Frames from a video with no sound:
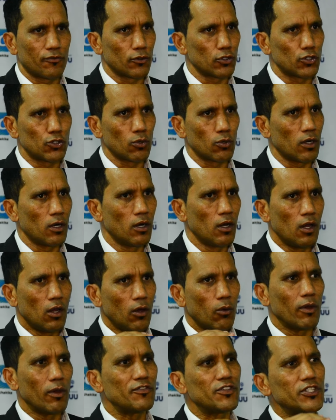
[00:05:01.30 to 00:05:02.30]
for sure.
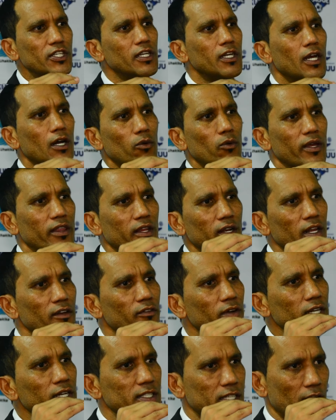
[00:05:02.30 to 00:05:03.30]
We've seen now where the
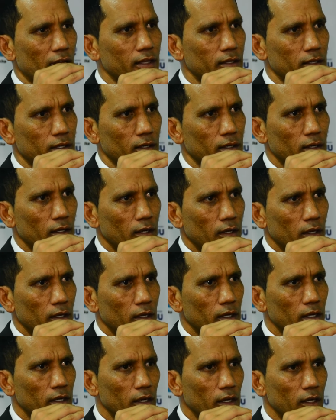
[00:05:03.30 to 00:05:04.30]
level is at
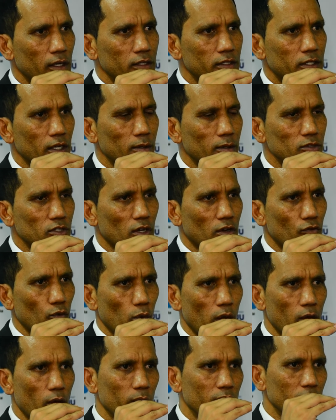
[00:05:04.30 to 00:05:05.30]
in terms of
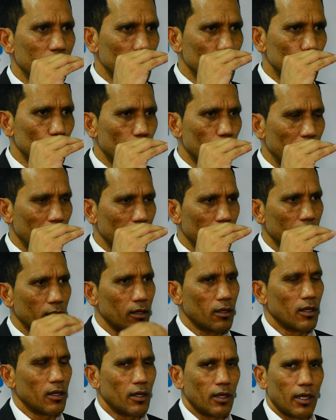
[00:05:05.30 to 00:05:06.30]
where we need to be,
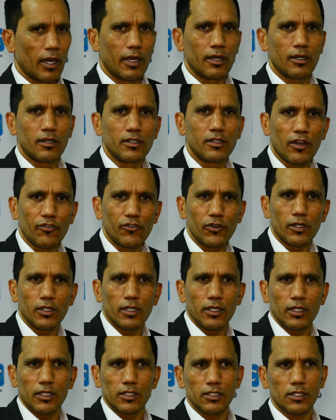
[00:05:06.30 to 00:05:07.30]
and
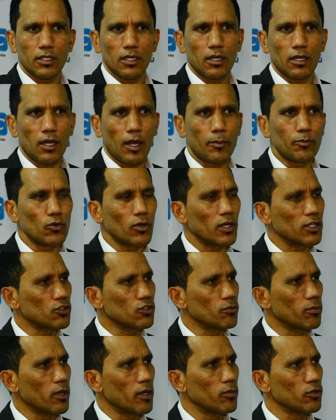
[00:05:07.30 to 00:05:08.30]
definitely it's up to us
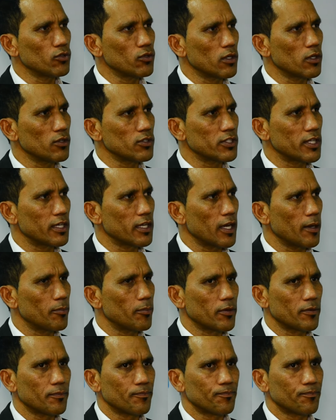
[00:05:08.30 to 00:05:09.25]
to be able to close that gap.